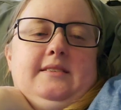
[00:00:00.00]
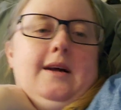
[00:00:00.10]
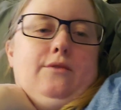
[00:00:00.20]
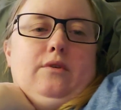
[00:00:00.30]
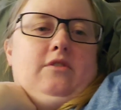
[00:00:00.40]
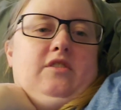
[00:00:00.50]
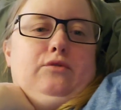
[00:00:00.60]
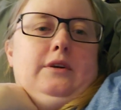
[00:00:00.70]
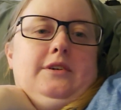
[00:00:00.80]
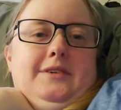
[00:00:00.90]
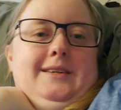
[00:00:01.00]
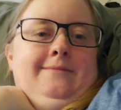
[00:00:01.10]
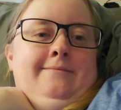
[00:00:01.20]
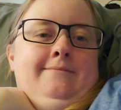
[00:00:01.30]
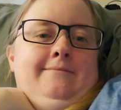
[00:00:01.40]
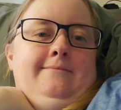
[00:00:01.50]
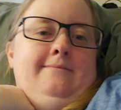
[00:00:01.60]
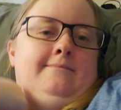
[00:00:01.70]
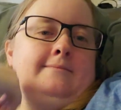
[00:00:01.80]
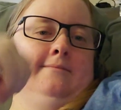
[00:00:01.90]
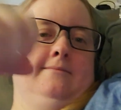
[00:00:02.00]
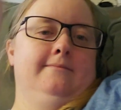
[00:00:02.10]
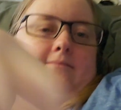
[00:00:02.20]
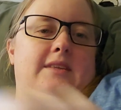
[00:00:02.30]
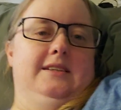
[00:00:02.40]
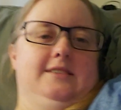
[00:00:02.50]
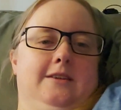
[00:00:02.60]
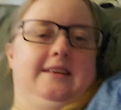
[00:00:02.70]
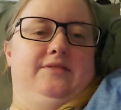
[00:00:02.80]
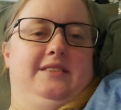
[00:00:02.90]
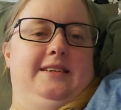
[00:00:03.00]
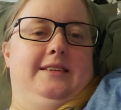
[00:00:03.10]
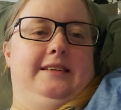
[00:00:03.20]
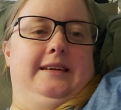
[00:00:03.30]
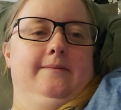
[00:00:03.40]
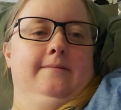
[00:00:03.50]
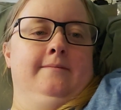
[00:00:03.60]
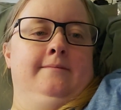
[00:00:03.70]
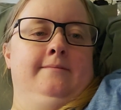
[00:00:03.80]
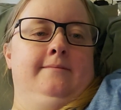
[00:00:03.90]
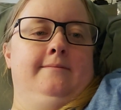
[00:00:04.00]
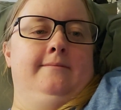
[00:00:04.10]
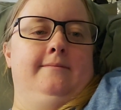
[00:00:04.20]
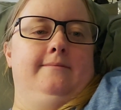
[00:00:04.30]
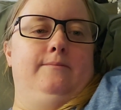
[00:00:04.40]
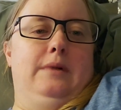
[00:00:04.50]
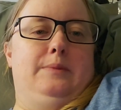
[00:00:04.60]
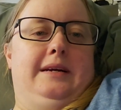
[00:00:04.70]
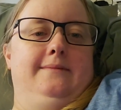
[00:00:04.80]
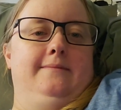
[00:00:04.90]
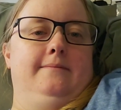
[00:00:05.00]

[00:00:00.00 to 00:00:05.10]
It's not worth the struggle. That's all I have to say today. Bye-bye.